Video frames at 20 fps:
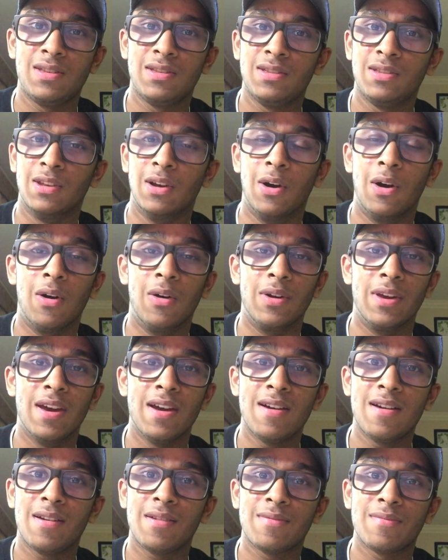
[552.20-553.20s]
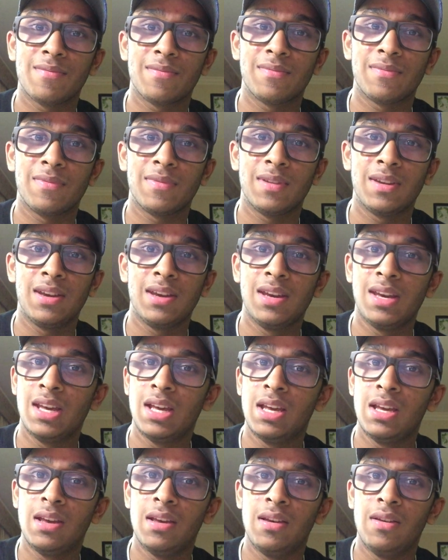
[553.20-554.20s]
So yeah,
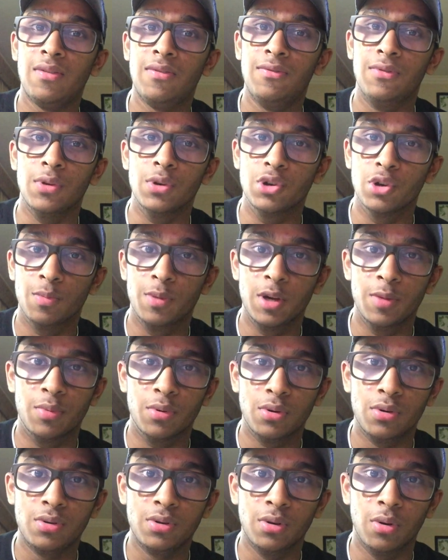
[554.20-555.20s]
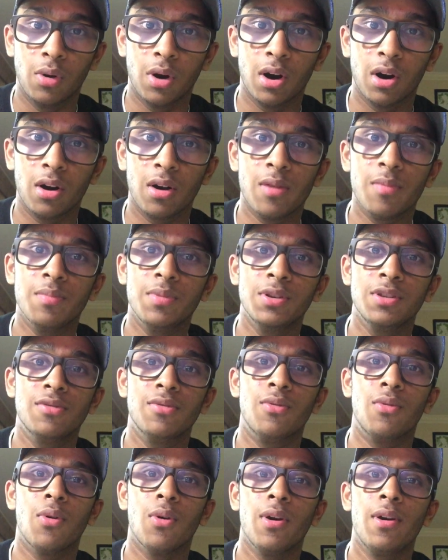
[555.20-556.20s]
future people who are in
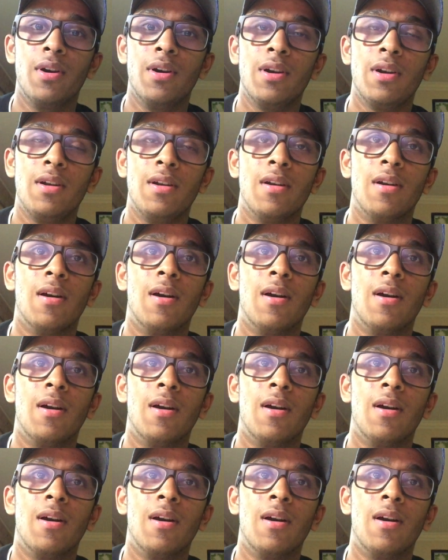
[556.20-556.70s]
Peaceful Warrior,